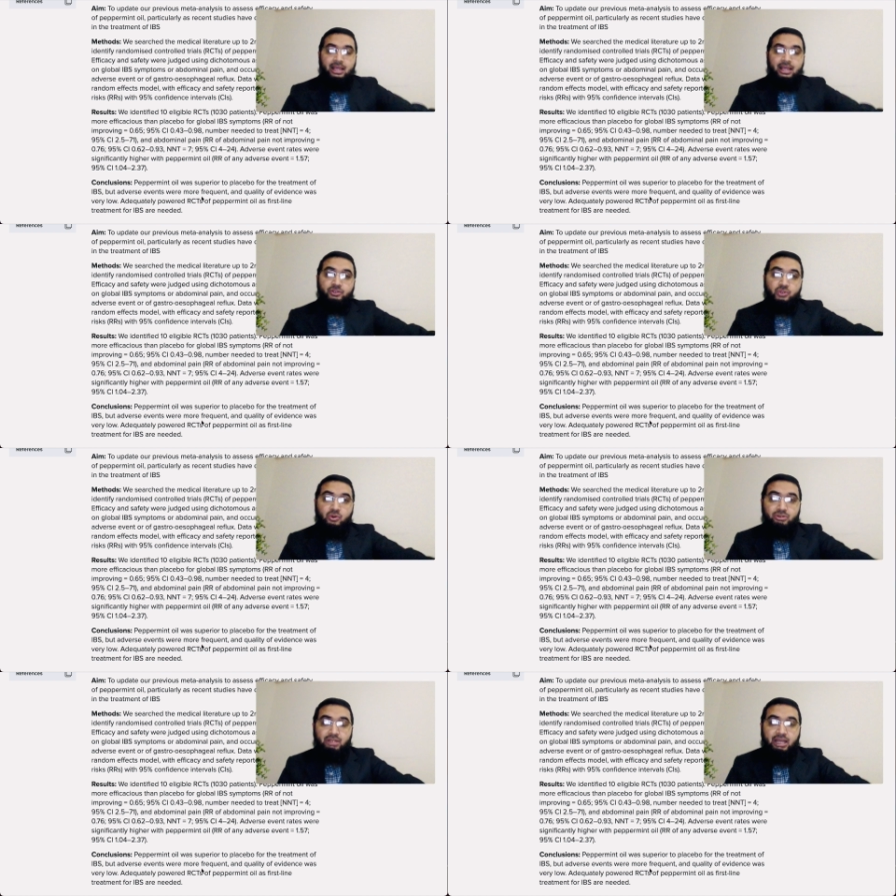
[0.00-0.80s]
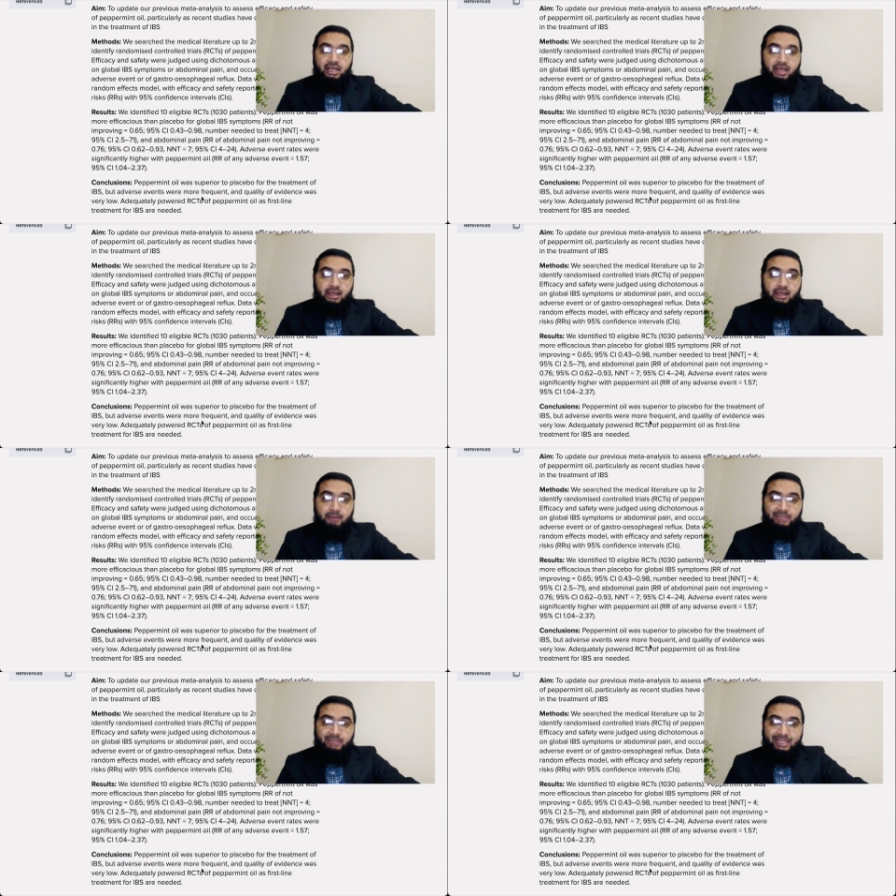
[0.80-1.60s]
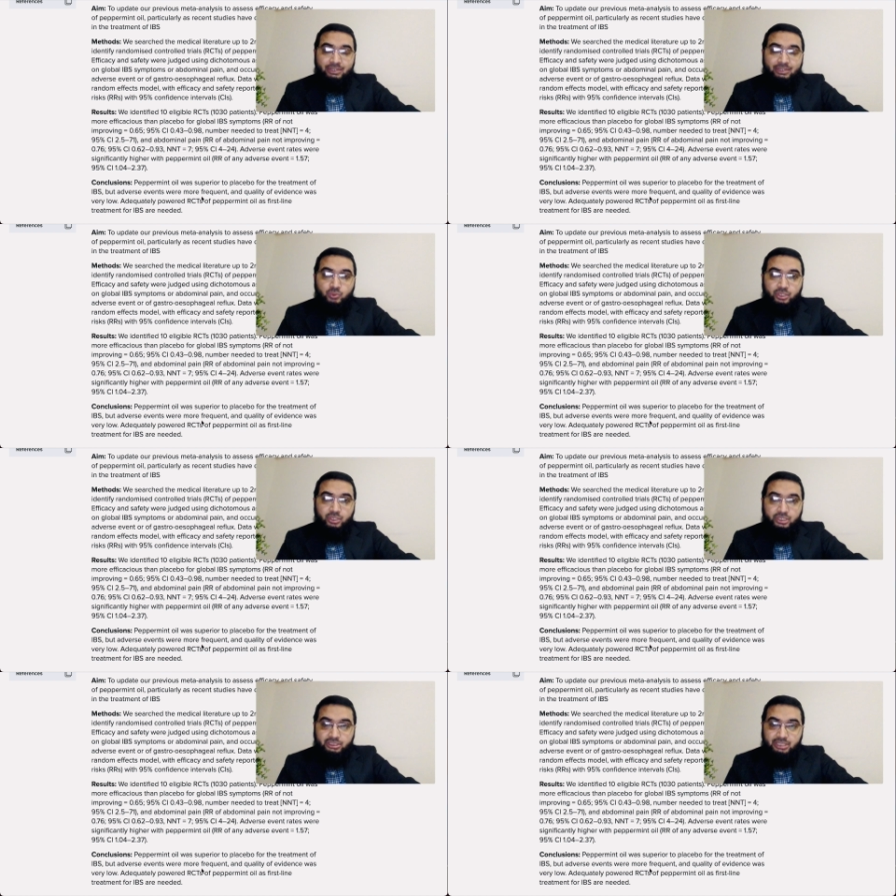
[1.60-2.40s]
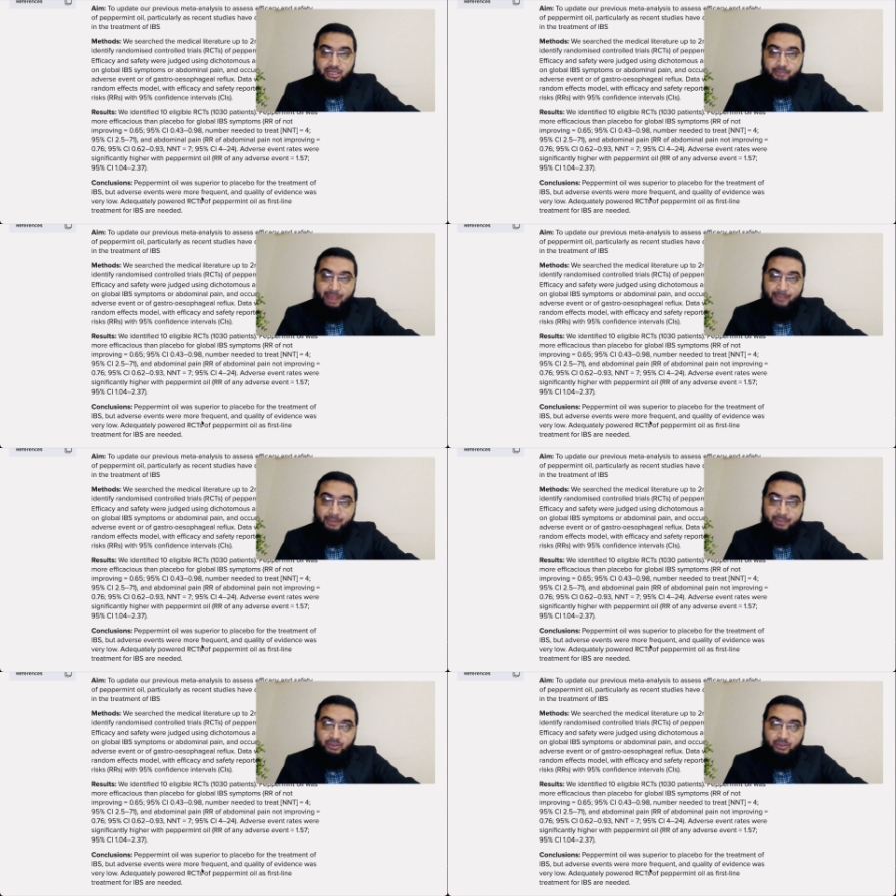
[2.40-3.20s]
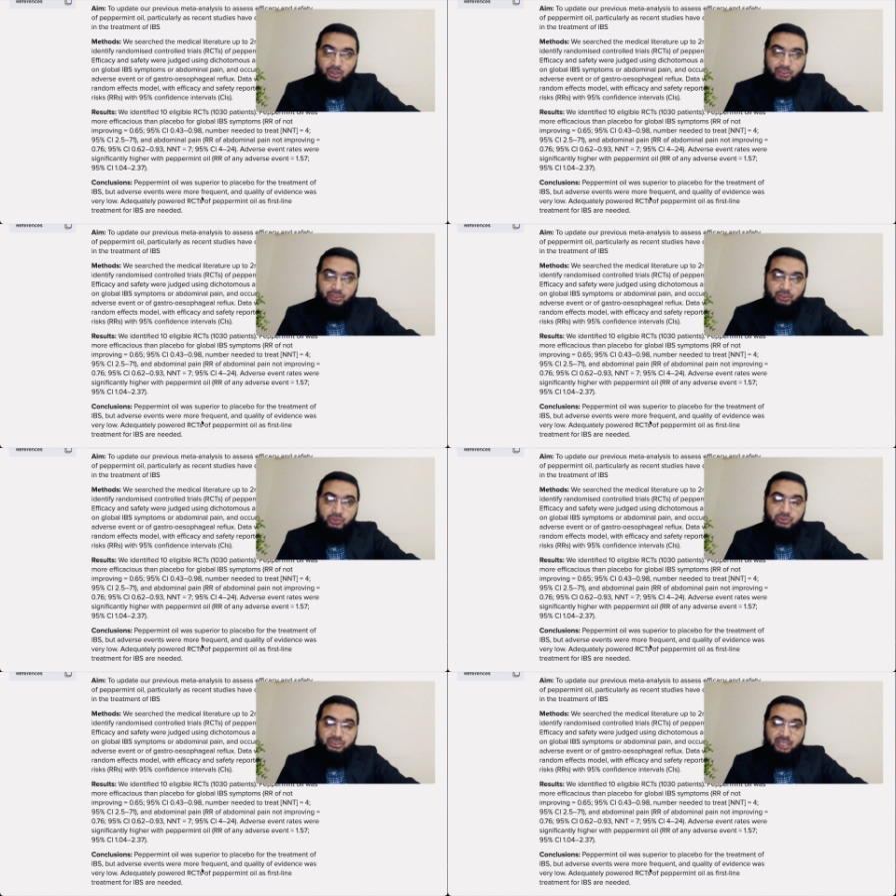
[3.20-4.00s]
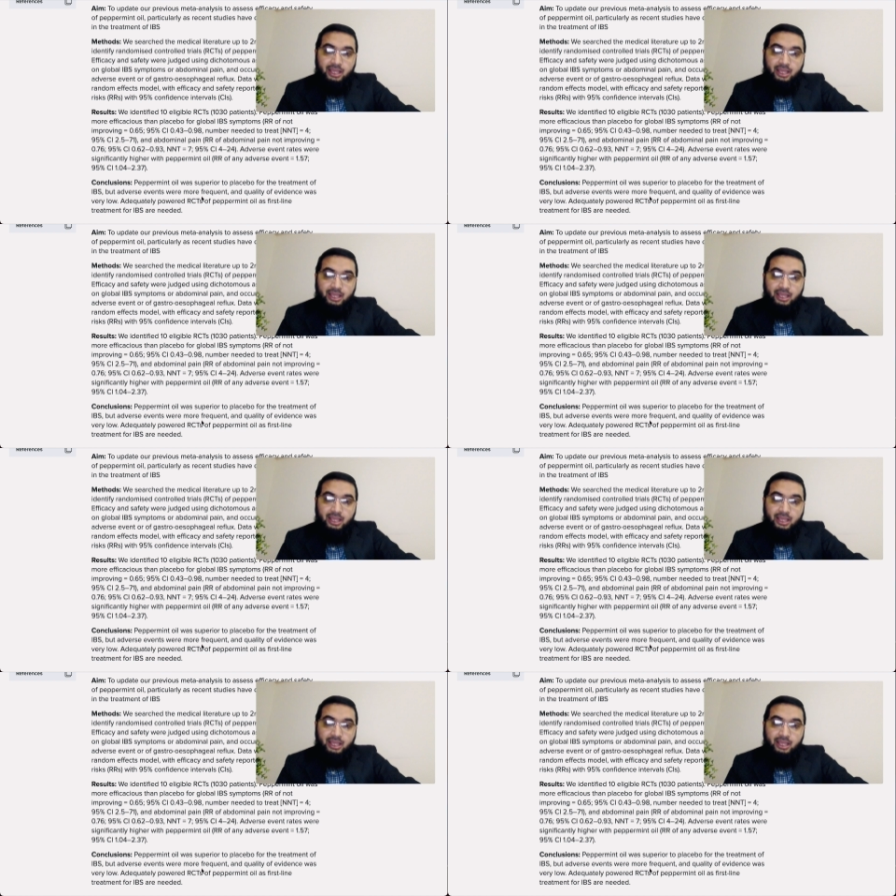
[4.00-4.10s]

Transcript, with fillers: don't uh, lean towards the peppermint oil use.